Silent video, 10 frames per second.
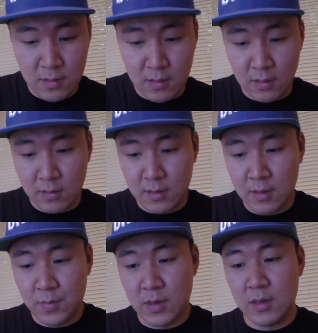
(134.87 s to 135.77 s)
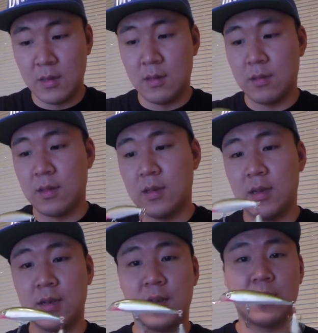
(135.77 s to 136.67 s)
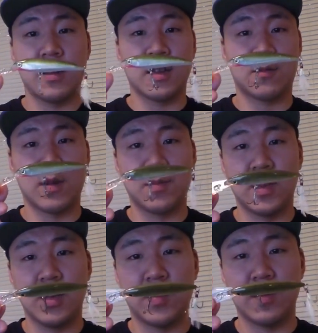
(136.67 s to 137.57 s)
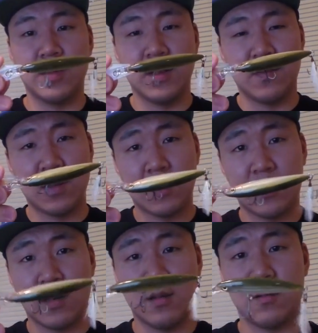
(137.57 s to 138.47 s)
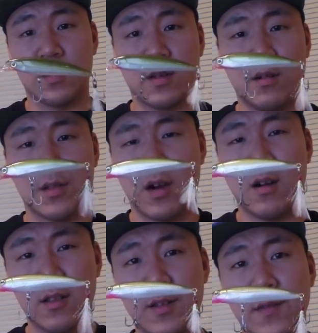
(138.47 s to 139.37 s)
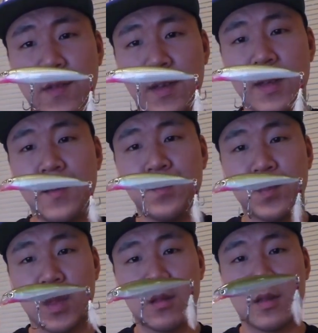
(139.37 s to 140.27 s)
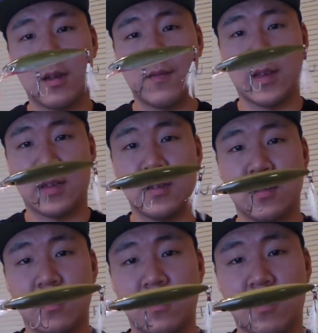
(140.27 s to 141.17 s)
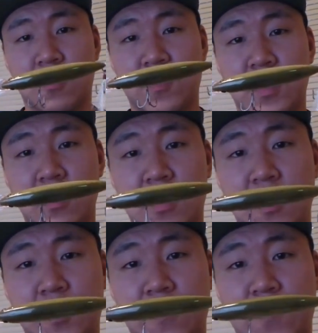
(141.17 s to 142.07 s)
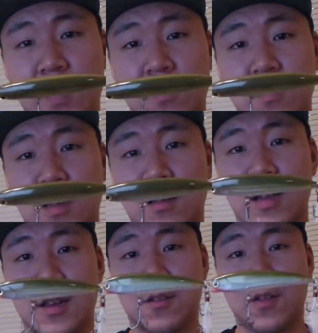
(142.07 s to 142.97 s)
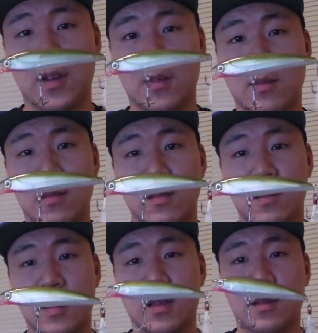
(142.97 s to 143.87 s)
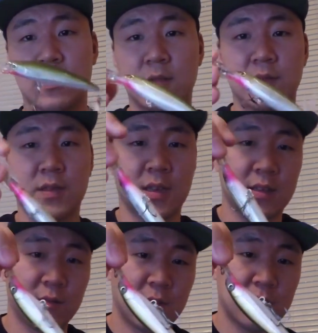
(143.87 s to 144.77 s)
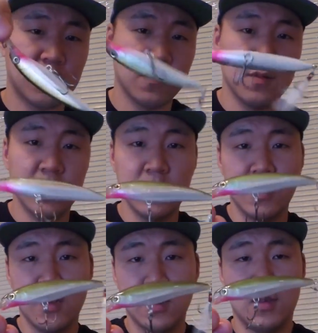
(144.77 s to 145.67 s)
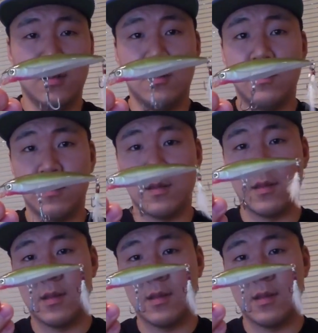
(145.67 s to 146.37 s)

Next up is another X-Wrap Deep. I believe this color is called Olive. It's kind of like a dark green on top that fades to like a lighter green. It's got like a silver side and a red throat. So